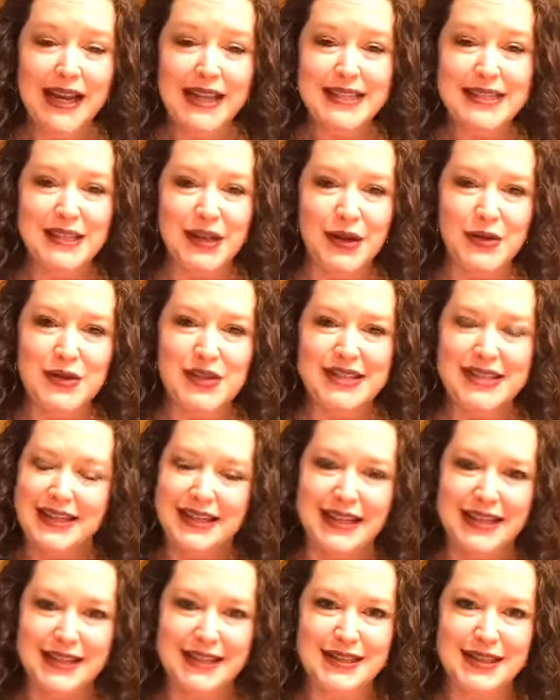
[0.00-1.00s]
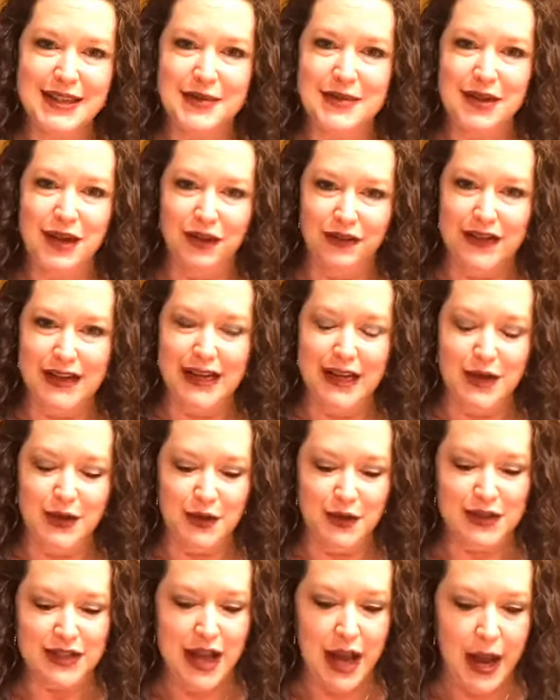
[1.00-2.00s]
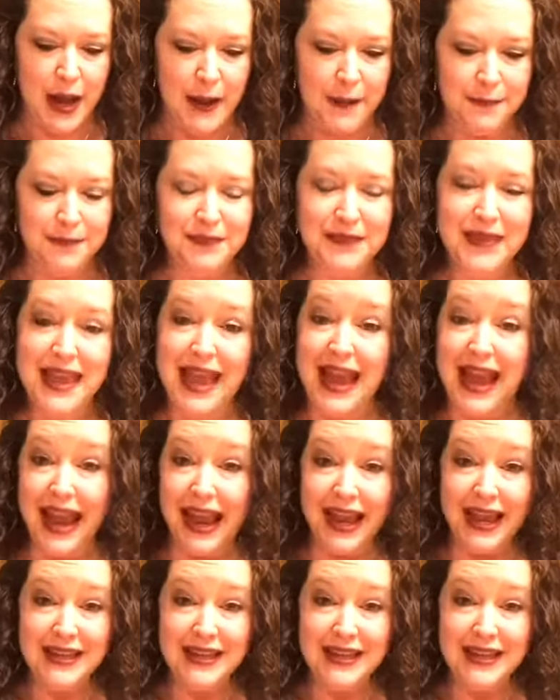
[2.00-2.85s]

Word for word: So send us your videos um, and